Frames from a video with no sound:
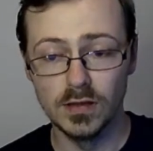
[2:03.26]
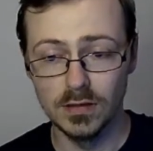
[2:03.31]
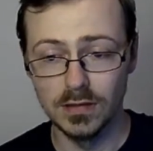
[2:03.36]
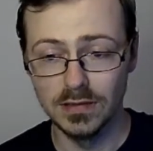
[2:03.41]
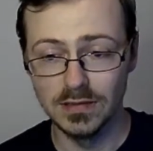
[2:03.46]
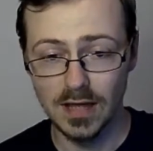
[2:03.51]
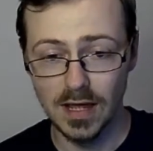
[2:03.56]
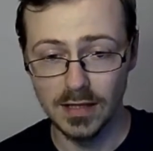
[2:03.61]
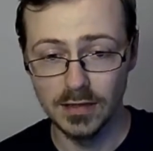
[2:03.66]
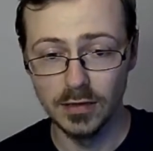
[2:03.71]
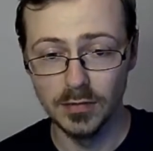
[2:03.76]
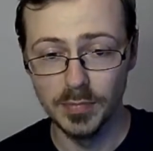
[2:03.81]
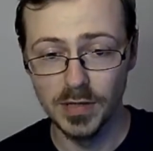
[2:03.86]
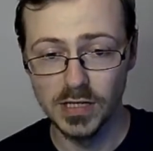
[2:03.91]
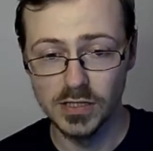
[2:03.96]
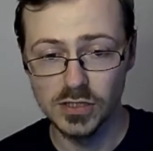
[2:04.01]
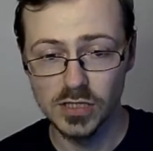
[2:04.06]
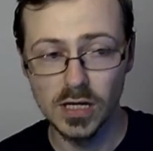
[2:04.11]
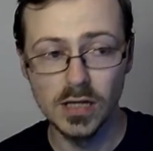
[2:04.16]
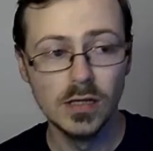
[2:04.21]
title
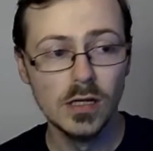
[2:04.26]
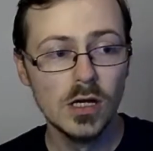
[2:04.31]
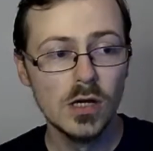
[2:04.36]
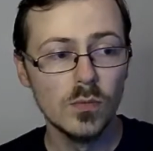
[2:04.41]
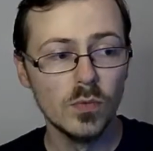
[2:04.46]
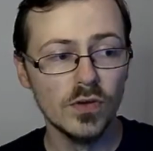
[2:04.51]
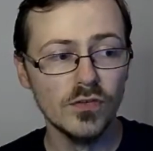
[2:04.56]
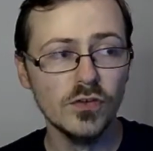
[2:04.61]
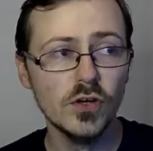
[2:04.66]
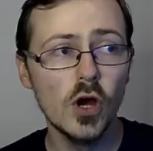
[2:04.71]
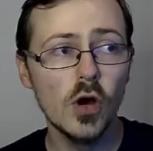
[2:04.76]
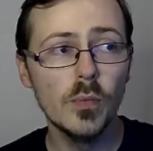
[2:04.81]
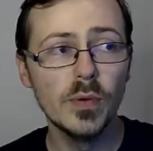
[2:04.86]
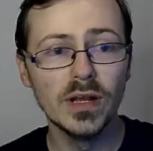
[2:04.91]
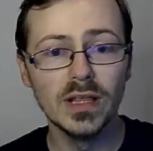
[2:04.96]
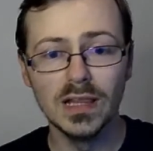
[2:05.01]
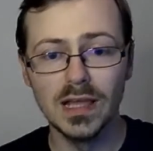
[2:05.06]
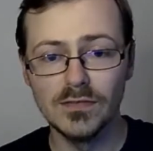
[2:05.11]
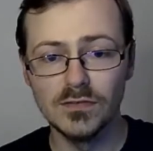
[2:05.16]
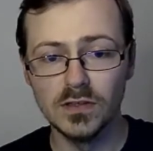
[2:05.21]
picture. With nobody
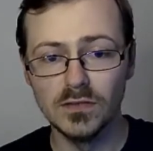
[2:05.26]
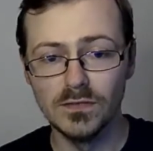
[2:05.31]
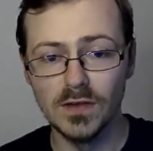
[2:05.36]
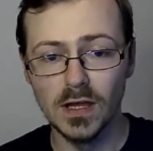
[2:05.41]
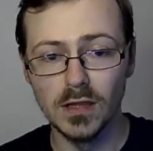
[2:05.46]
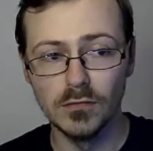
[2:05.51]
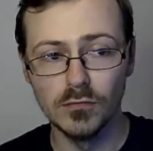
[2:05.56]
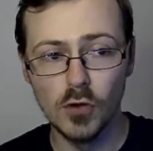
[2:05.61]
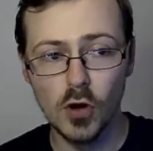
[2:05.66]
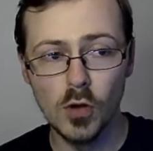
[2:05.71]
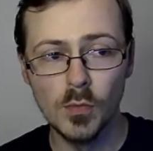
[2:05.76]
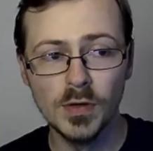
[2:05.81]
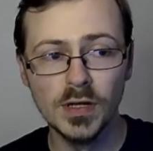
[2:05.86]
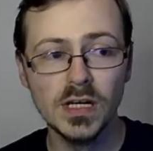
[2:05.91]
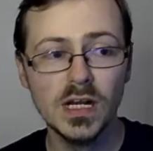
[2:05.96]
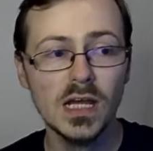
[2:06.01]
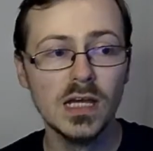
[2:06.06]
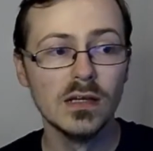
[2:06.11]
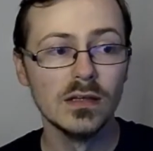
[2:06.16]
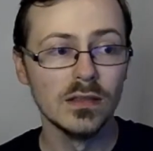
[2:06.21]
left to face Roman,
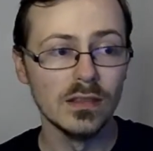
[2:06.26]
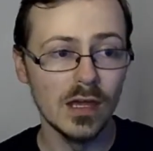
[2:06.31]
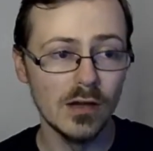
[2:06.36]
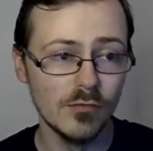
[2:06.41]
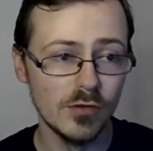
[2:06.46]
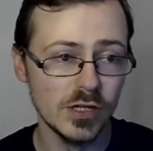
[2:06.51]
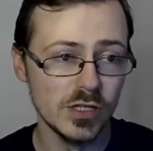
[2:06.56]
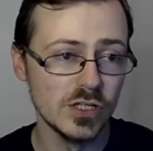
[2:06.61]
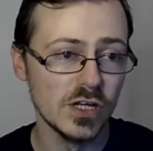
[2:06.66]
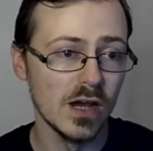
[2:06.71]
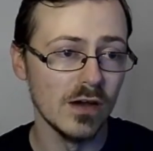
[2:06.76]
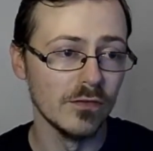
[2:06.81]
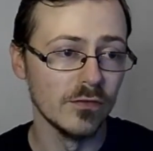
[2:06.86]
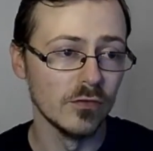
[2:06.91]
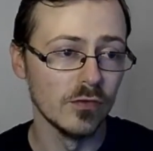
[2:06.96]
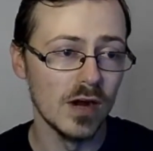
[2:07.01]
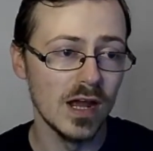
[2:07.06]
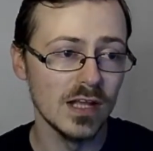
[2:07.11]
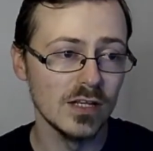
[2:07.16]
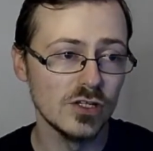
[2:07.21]
they reached out for
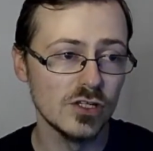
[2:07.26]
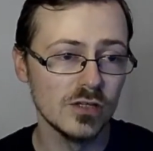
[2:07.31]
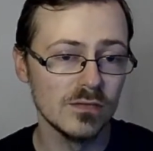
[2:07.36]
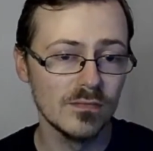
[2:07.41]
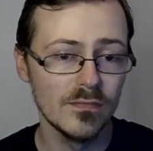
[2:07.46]
Edge,